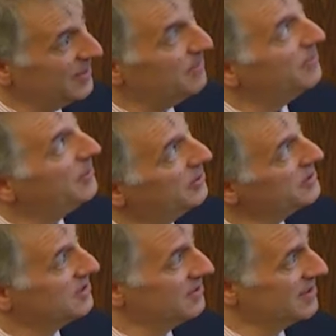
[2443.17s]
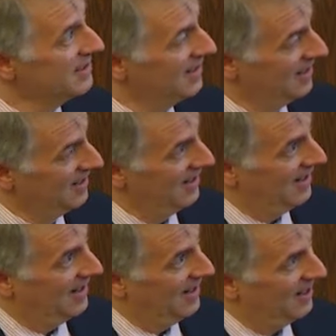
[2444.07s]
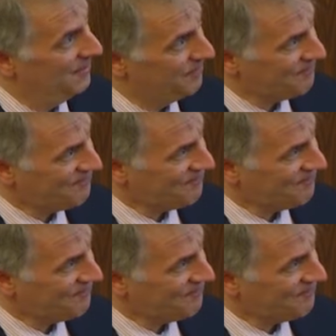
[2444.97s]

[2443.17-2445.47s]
been proposals um,